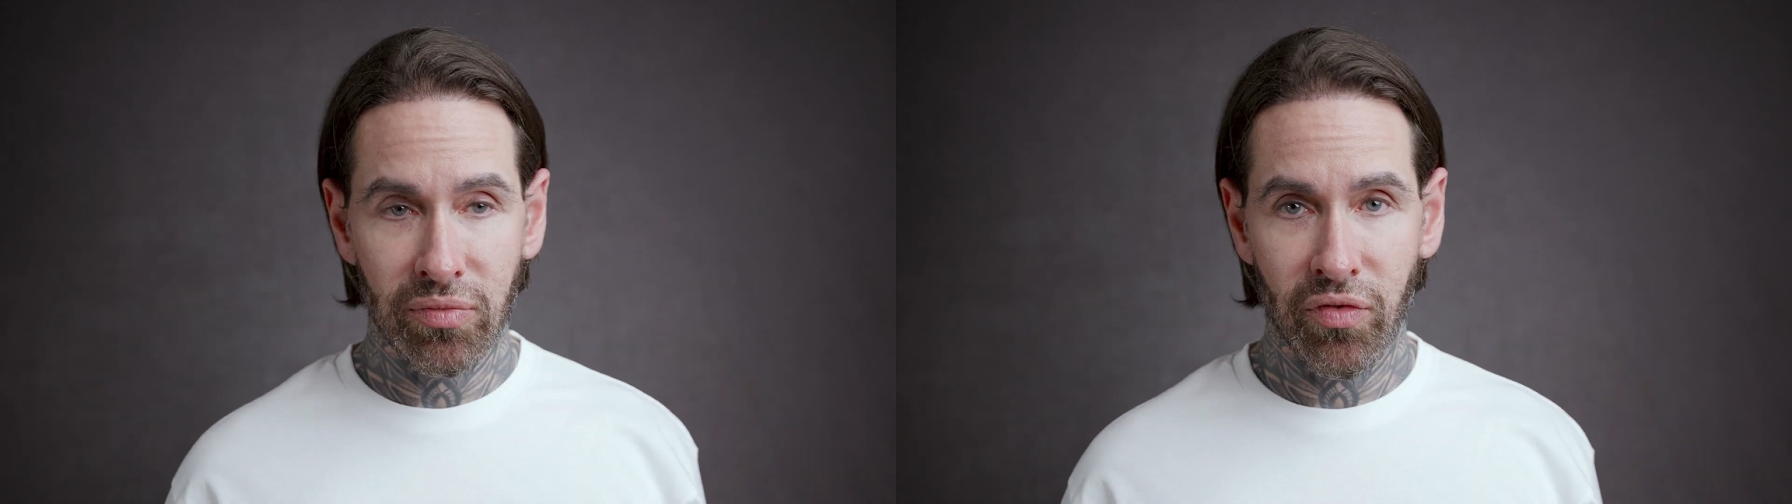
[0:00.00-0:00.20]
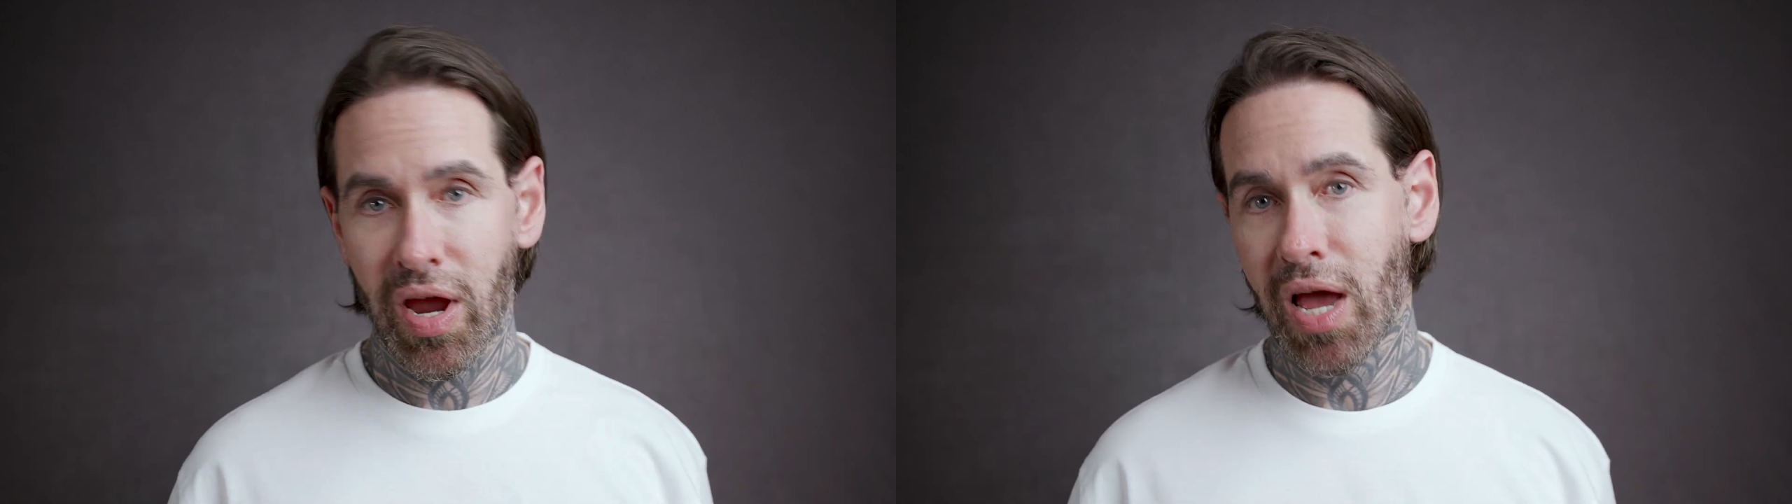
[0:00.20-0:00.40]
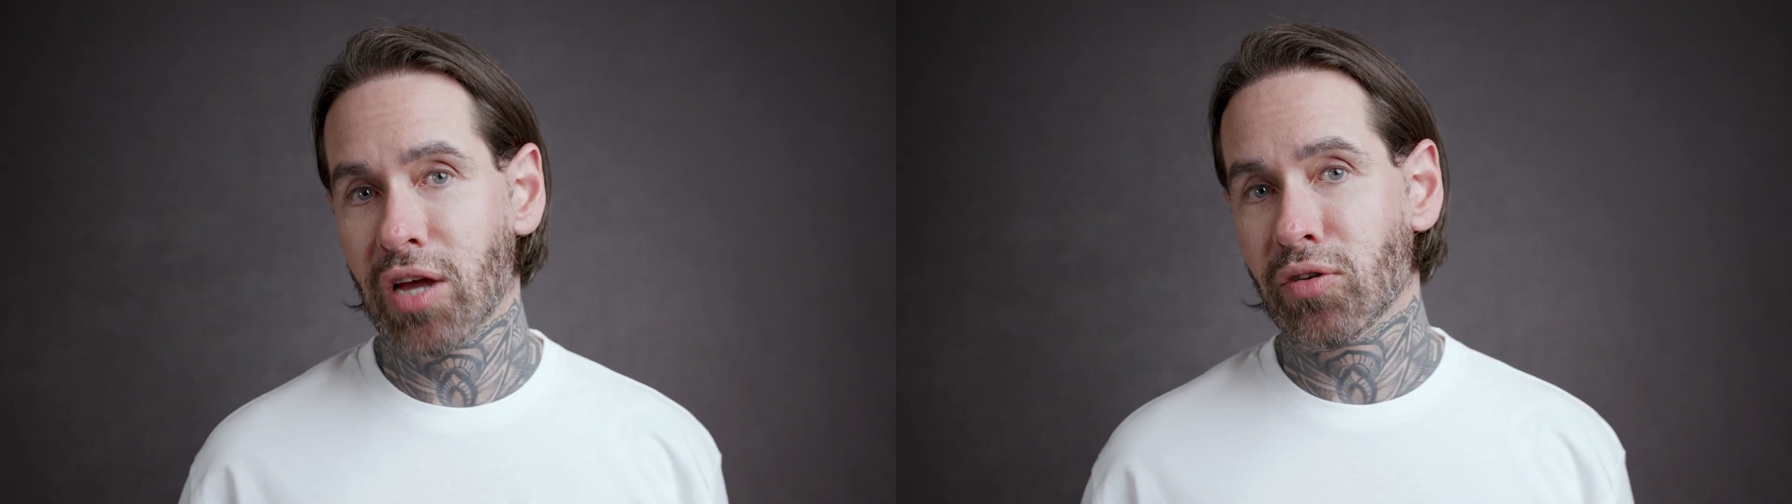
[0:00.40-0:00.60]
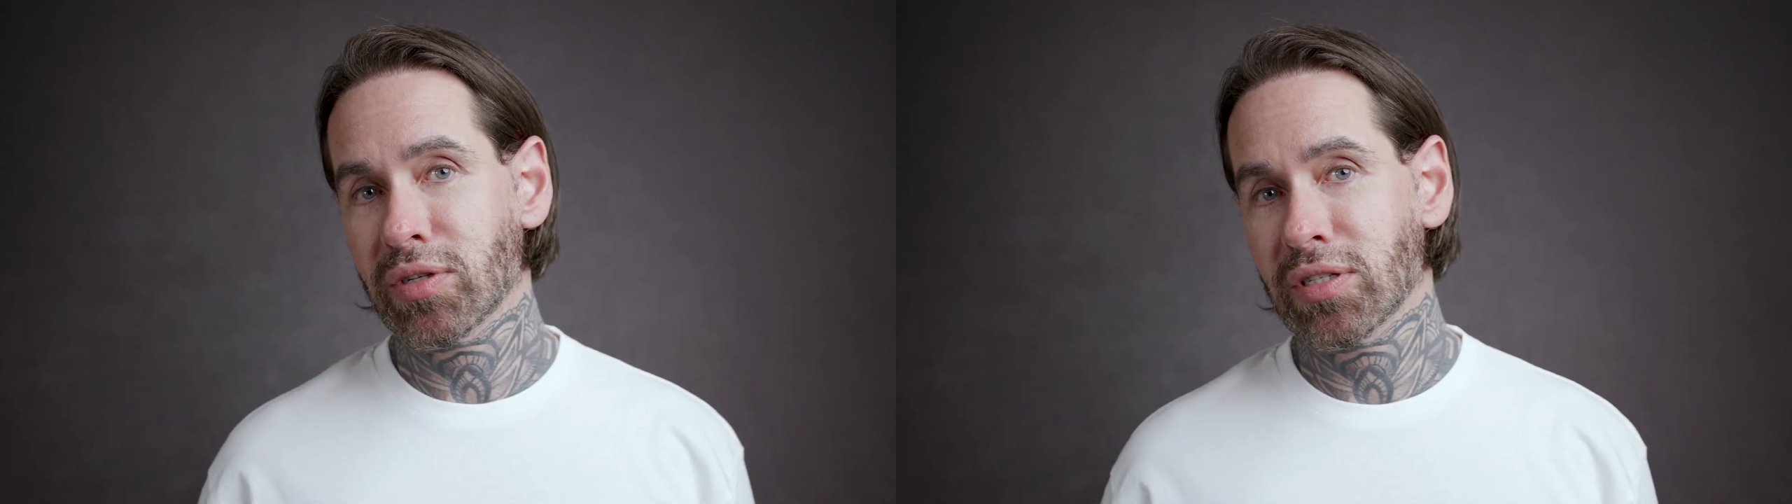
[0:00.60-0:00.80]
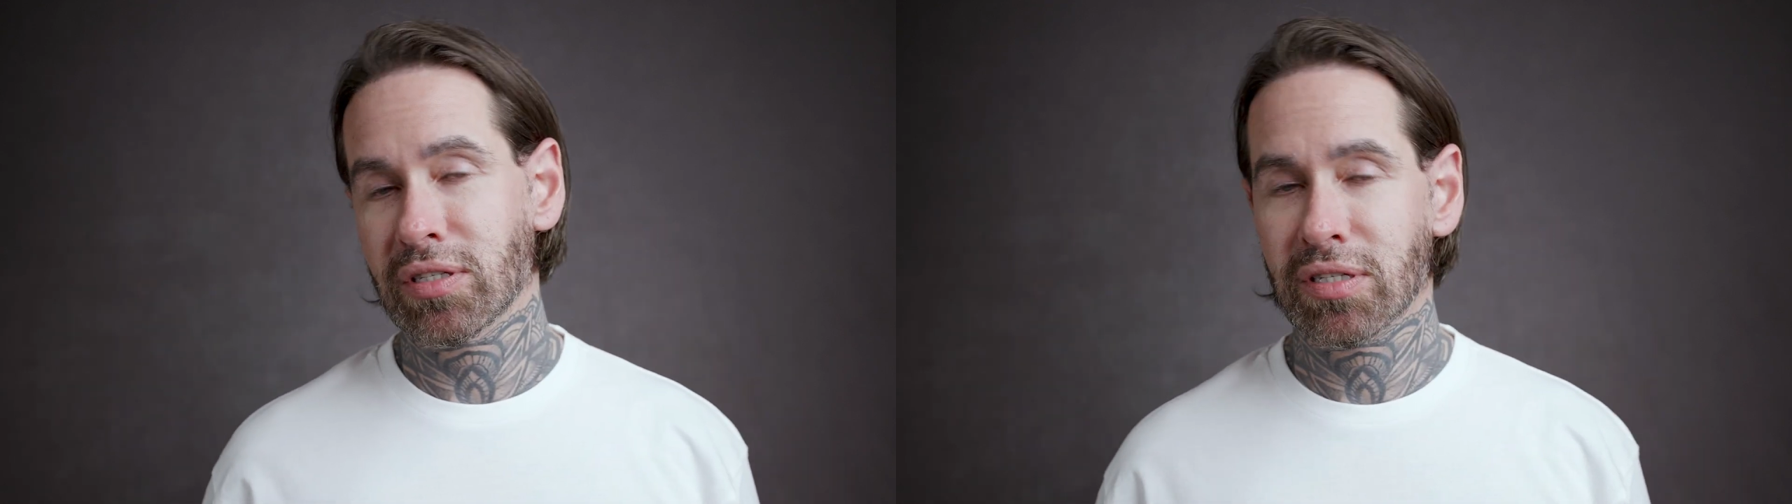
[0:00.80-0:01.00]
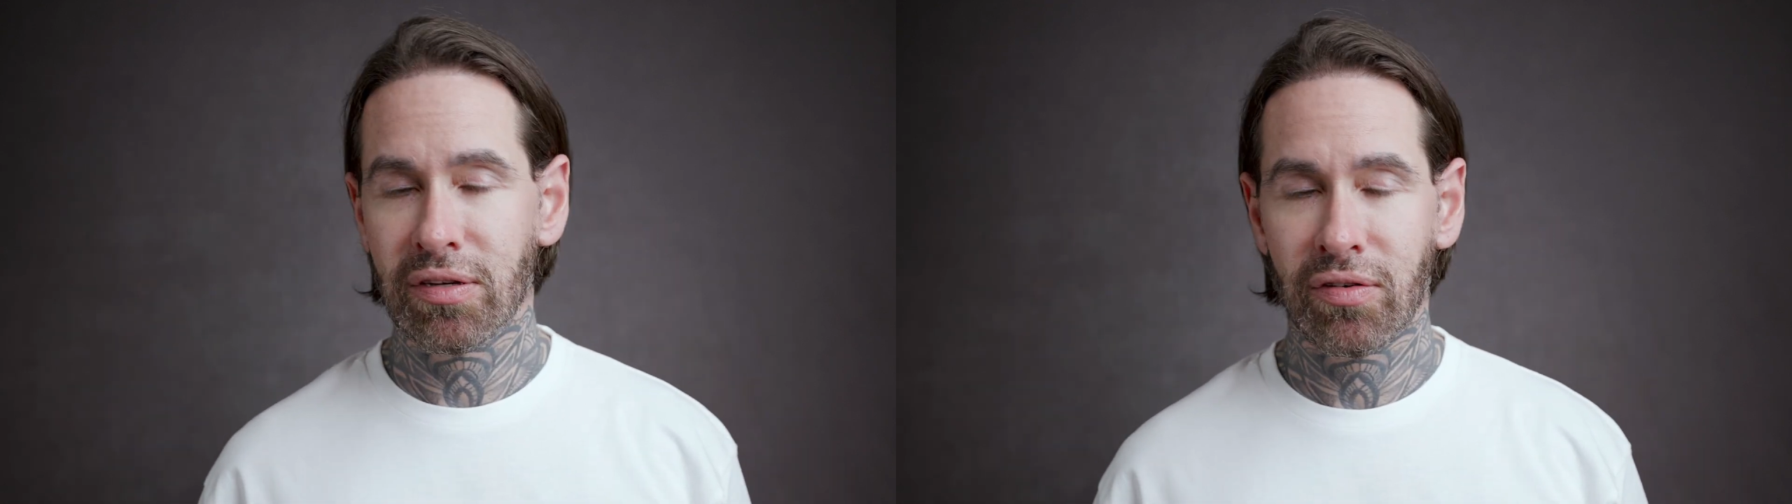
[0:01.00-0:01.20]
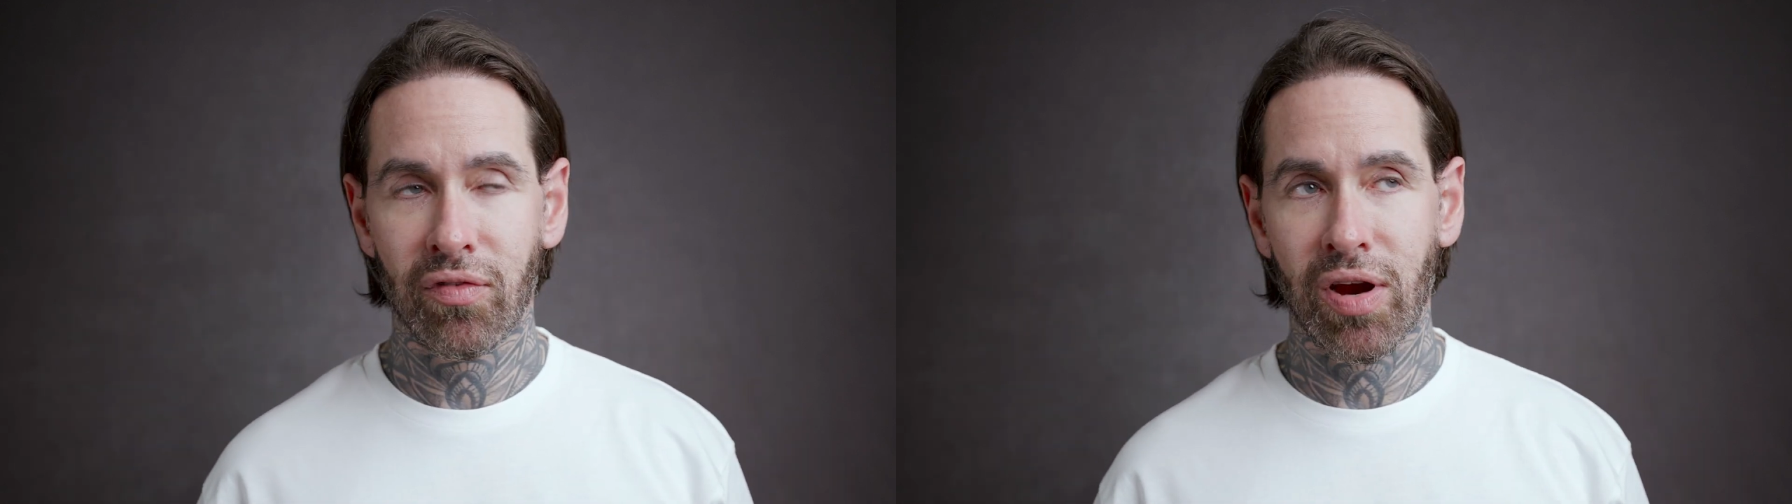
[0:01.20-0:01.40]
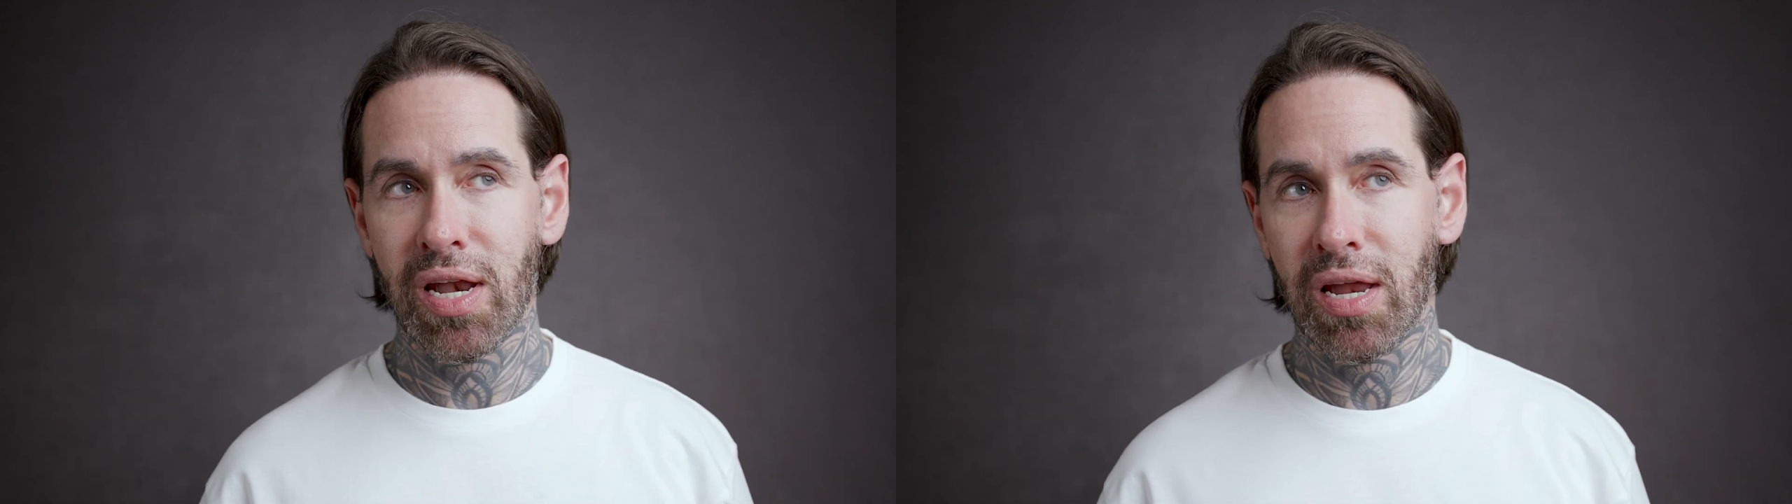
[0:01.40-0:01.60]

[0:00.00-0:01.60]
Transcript: very eloquent, very